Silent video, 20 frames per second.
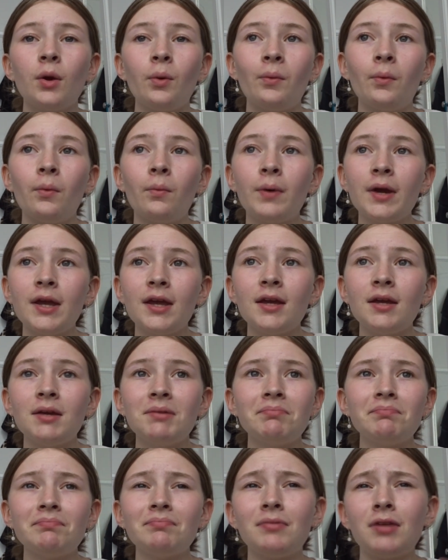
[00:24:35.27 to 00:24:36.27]
we
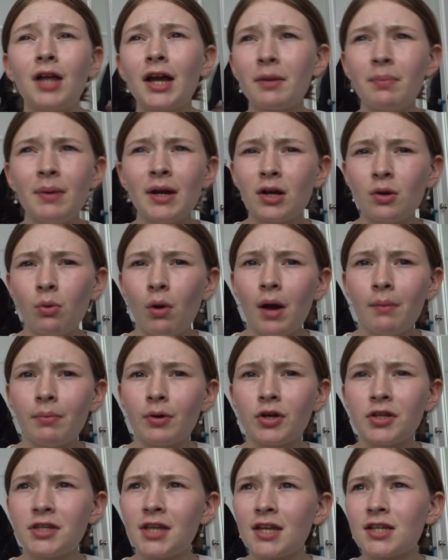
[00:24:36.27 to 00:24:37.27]
like being quiet
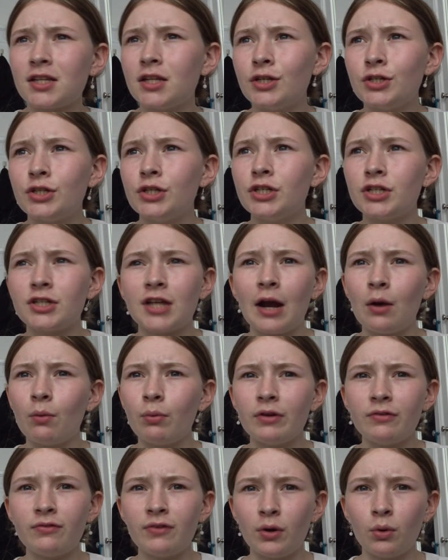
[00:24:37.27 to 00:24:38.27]
because that's literally just how
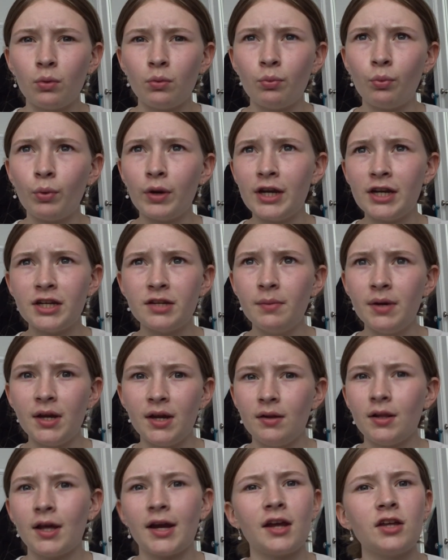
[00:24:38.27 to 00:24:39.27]
we feel we need to be.
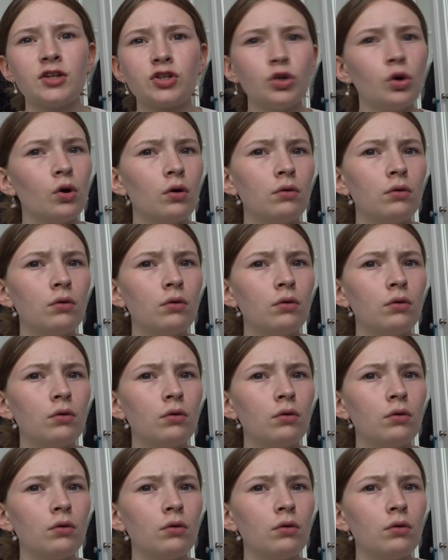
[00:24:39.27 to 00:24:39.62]
Like, it's